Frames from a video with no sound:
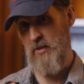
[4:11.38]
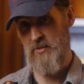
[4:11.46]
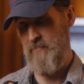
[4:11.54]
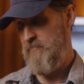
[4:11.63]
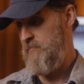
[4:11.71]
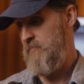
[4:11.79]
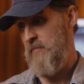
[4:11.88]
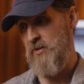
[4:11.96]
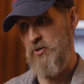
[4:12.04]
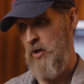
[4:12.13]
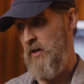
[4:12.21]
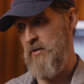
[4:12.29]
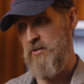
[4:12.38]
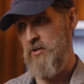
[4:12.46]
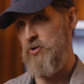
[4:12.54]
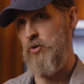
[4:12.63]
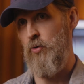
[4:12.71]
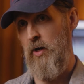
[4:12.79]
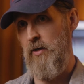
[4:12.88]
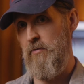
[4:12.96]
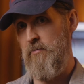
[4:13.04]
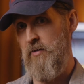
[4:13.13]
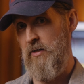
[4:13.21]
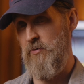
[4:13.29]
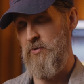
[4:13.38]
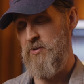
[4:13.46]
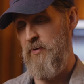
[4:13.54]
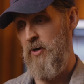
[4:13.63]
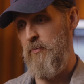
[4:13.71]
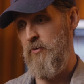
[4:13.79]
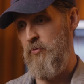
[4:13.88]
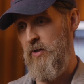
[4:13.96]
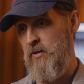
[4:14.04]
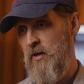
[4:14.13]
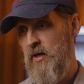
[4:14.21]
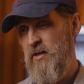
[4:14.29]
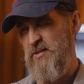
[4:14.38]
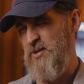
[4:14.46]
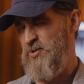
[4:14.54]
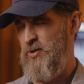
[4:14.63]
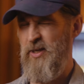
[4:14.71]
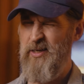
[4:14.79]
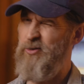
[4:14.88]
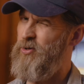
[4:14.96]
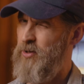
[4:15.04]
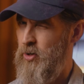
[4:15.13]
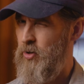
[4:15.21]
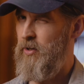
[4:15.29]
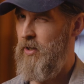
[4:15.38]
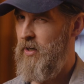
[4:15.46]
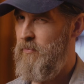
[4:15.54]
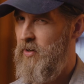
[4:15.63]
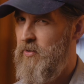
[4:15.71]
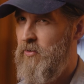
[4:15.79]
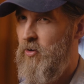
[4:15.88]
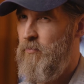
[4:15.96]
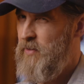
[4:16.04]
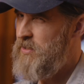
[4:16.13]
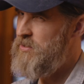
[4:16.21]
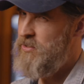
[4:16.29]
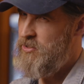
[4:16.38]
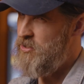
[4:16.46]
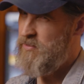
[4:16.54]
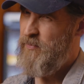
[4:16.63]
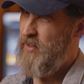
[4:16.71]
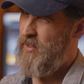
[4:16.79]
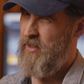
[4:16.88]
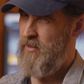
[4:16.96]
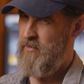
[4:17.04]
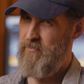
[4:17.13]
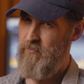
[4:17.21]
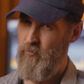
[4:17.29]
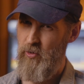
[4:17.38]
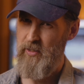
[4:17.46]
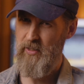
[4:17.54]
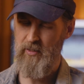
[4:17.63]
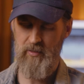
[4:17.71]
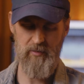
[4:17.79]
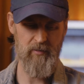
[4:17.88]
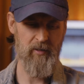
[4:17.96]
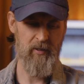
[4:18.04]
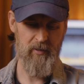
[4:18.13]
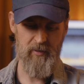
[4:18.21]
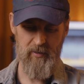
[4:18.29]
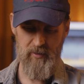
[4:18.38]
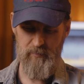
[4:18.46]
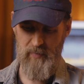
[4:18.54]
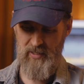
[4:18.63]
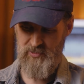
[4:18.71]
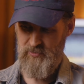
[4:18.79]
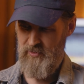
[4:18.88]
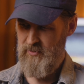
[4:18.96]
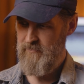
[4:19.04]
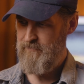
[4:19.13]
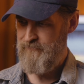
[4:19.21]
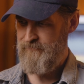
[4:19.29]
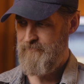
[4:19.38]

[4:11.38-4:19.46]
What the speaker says: awesome. That's great. It's such a great thing to experiment with. It's also like you can learn a lot about your own mixes just by kind of working on mastering them.